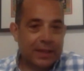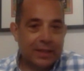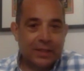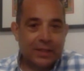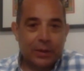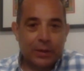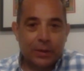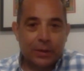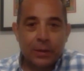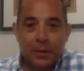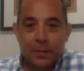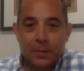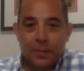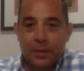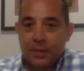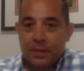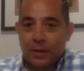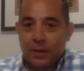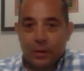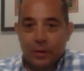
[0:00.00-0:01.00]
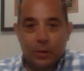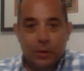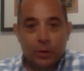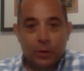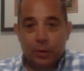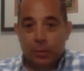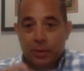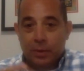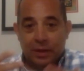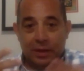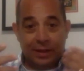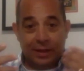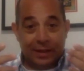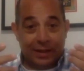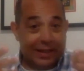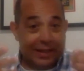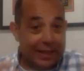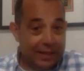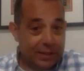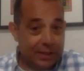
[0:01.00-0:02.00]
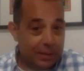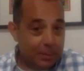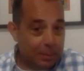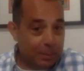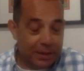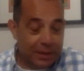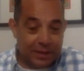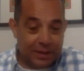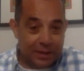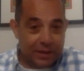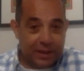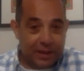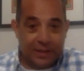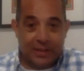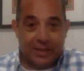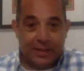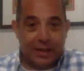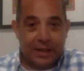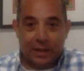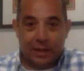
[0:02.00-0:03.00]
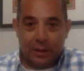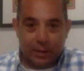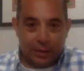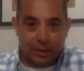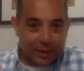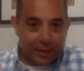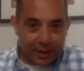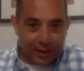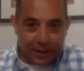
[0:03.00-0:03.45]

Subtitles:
So, you could be in a heated meeting, let's say, and you're